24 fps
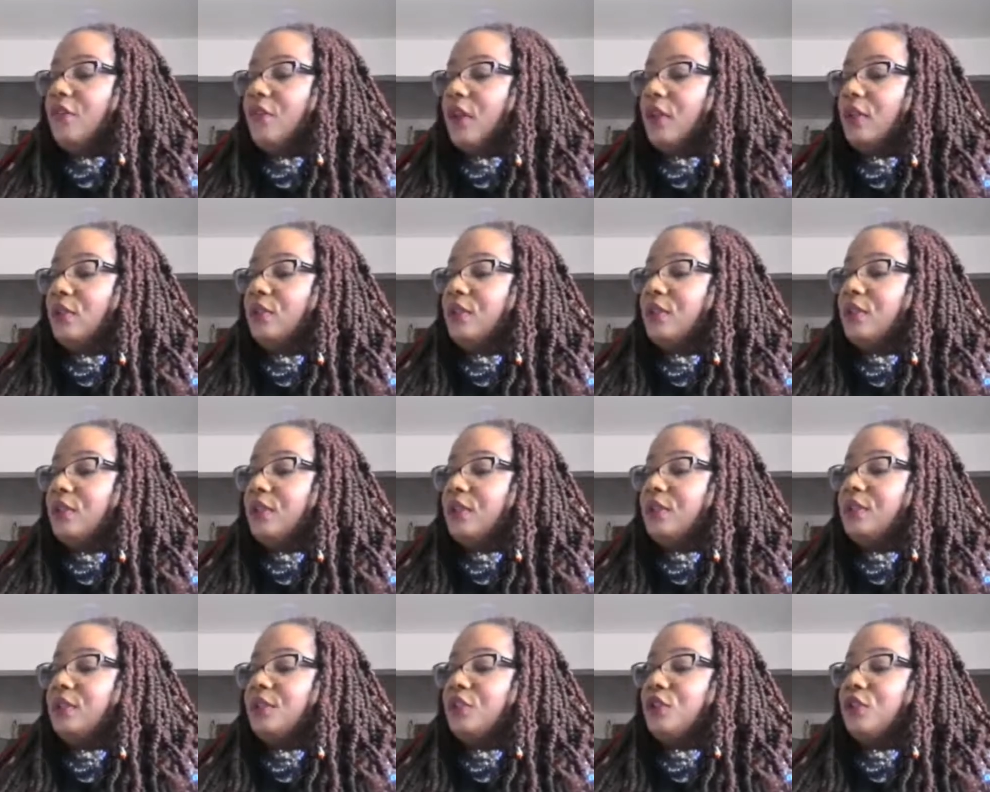Following
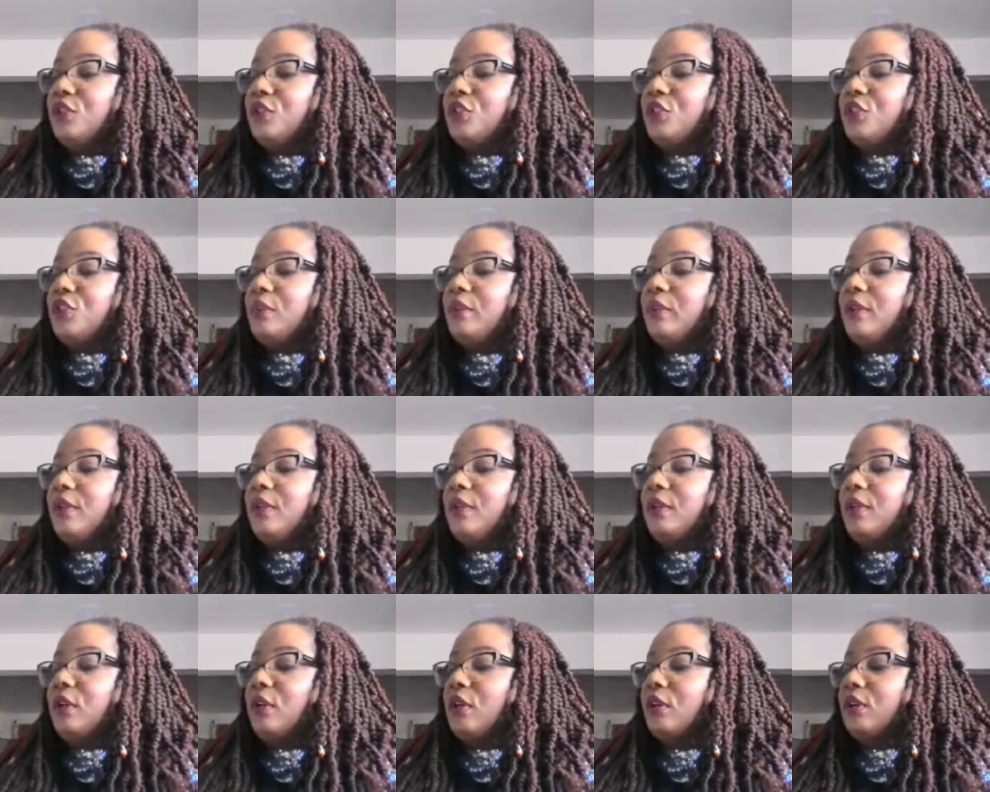their divorce, she
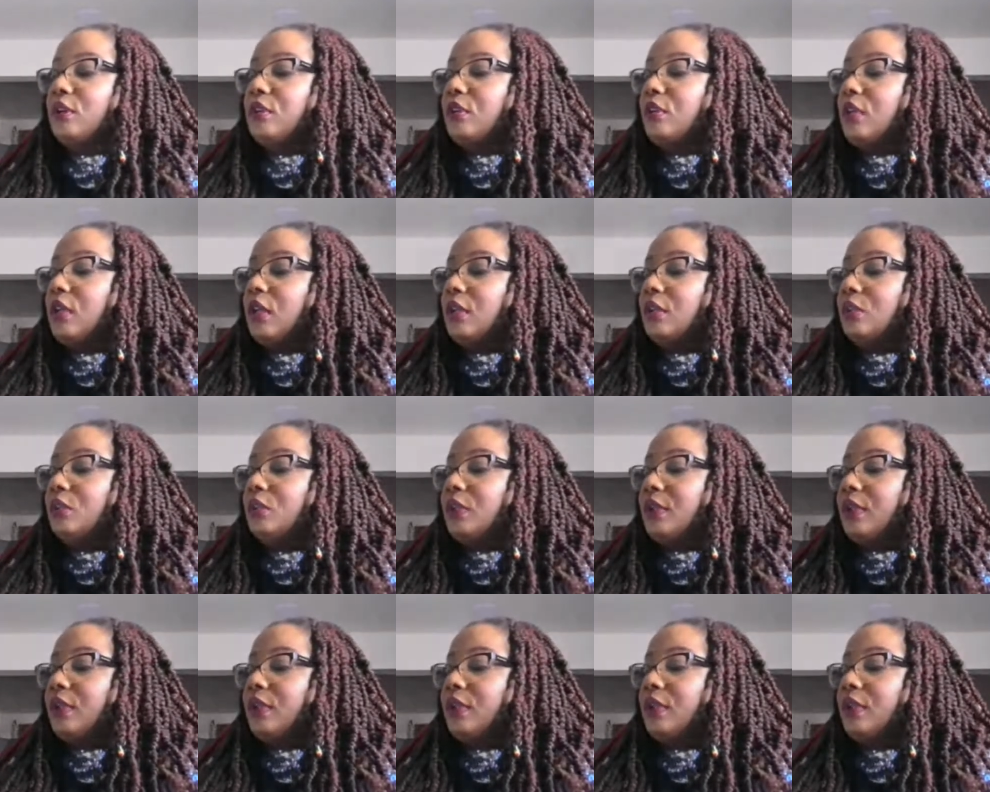married Arthur
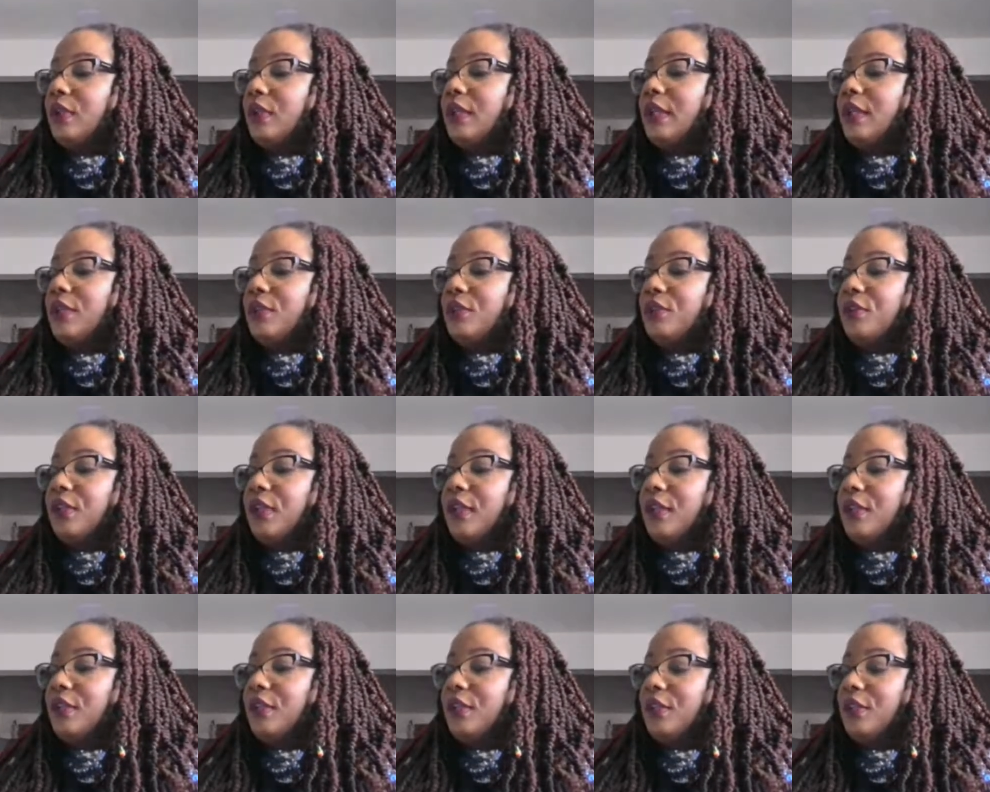Hardwick later
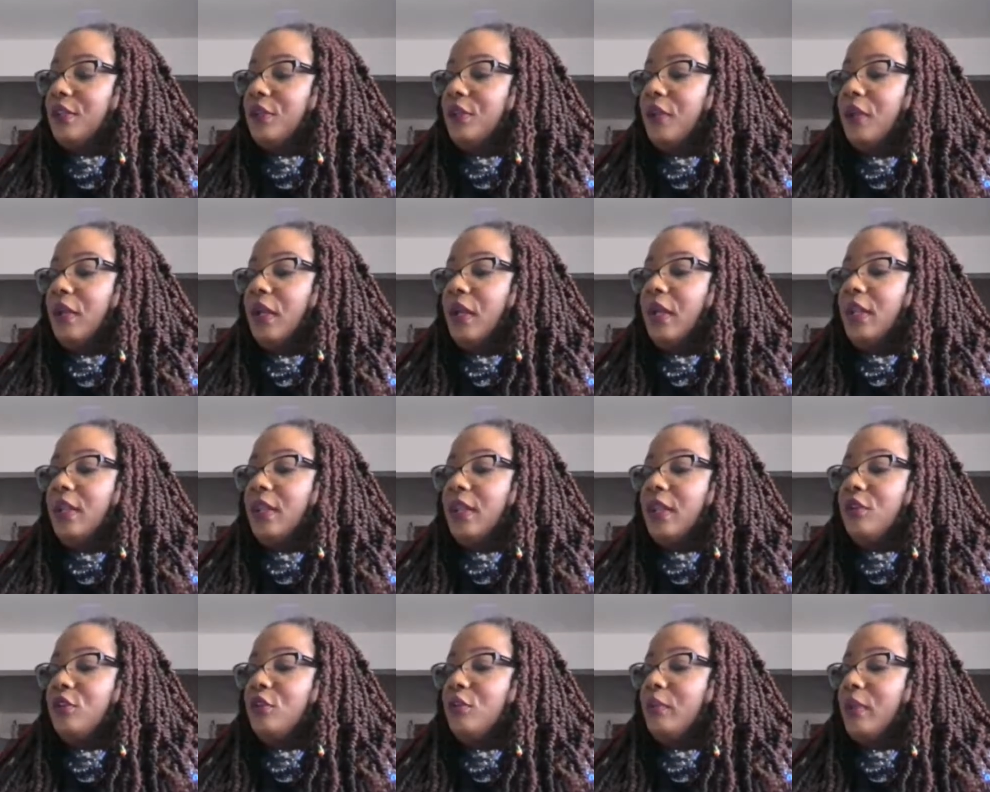that year.
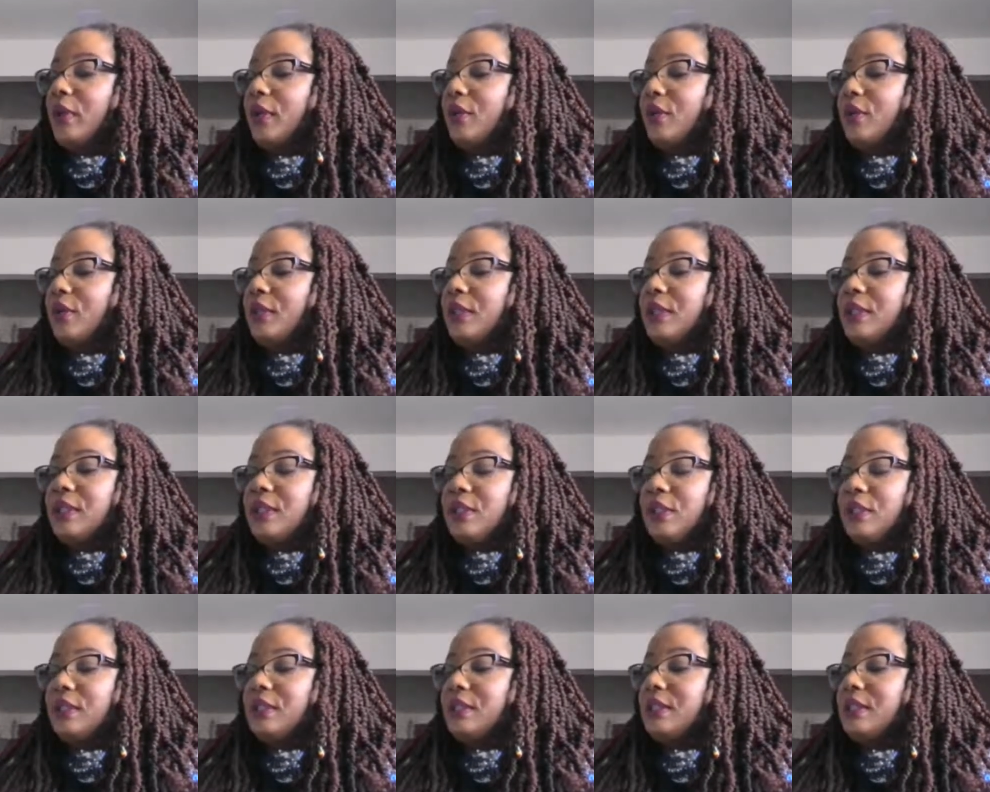They were married
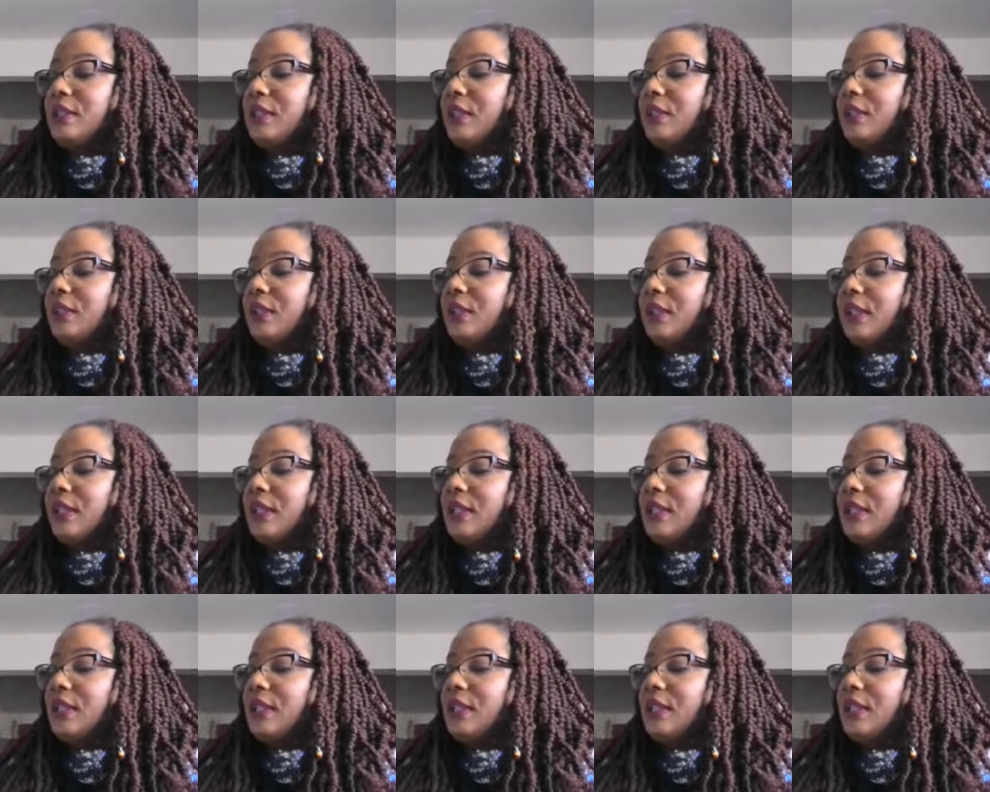until his death in